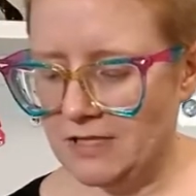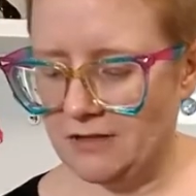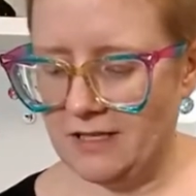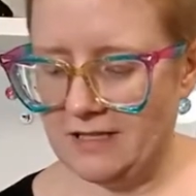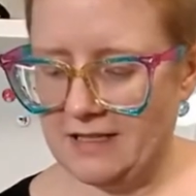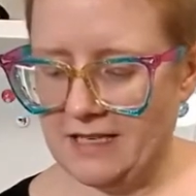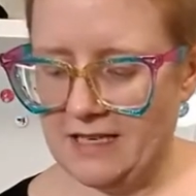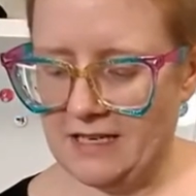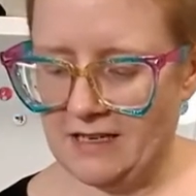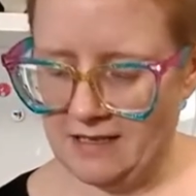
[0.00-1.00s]
So let's
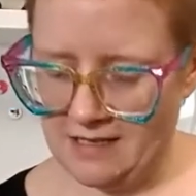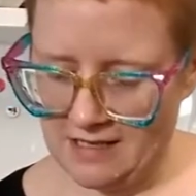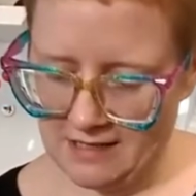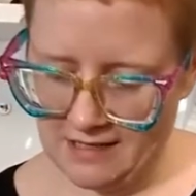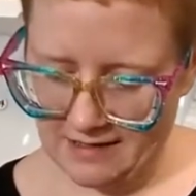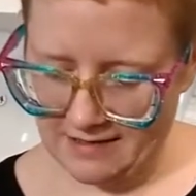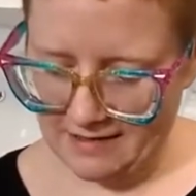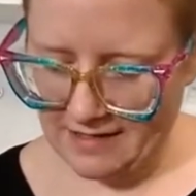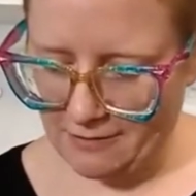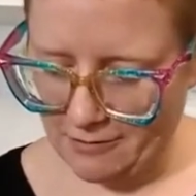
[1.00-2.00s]

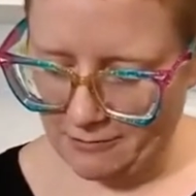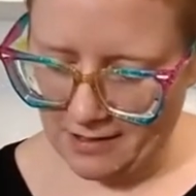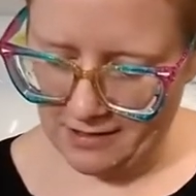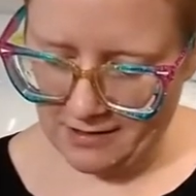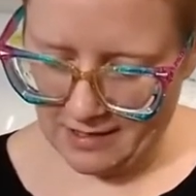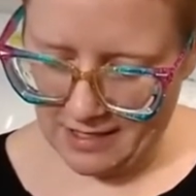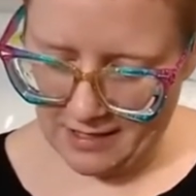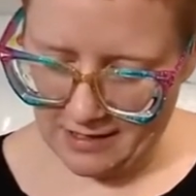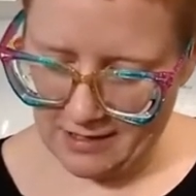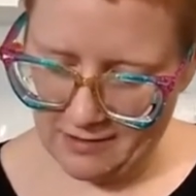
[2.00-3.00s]
see what we look like